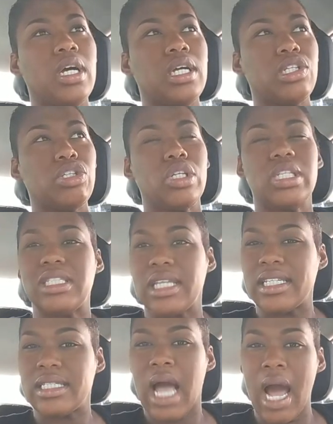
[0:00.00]
uh,
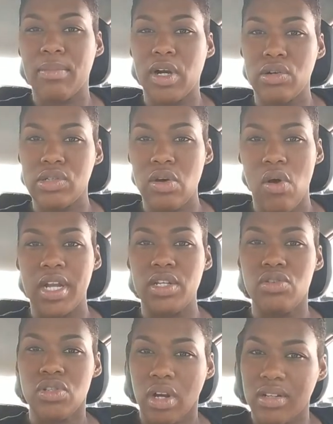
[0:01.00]
as time goes on
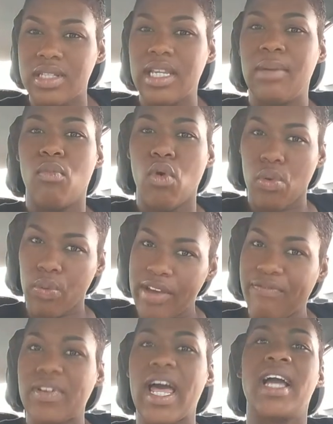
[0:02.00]
and you start seeing more
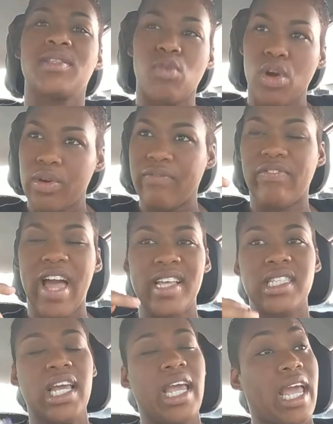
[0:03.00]
red flags more red
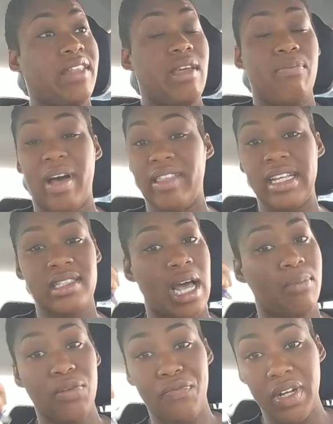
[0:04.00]
flags and then by that
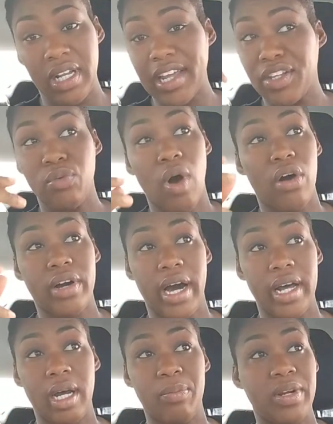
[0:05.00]
time you feeling like you all
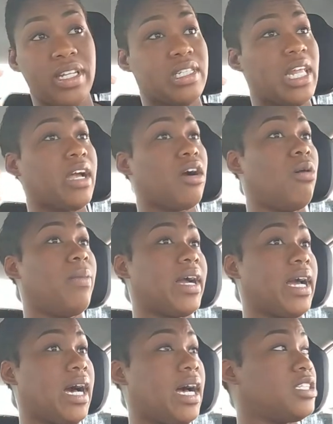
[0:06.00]
caught up and it's like oh my
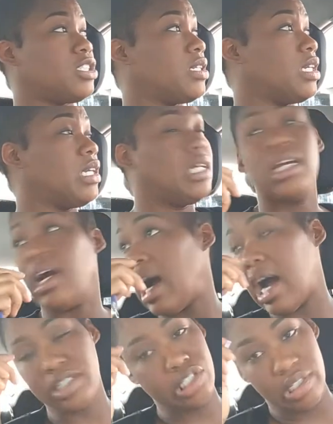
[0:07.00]
gosh
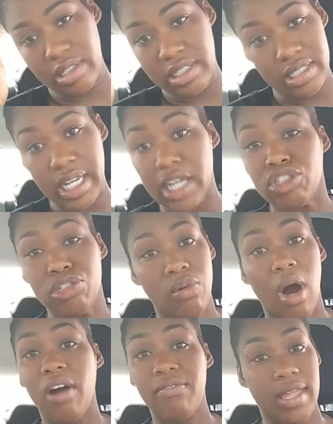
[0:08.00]
i should have just cut
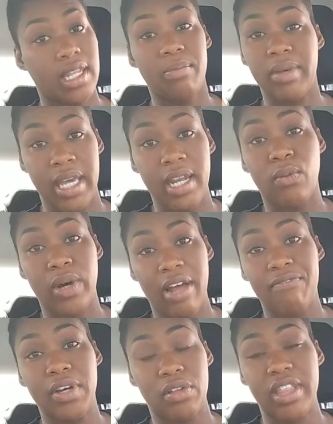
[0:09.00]
you off in the beginning when
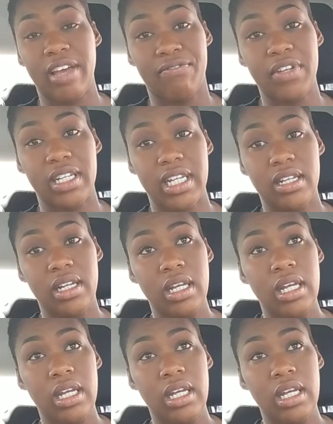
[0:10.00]
i felt that feeling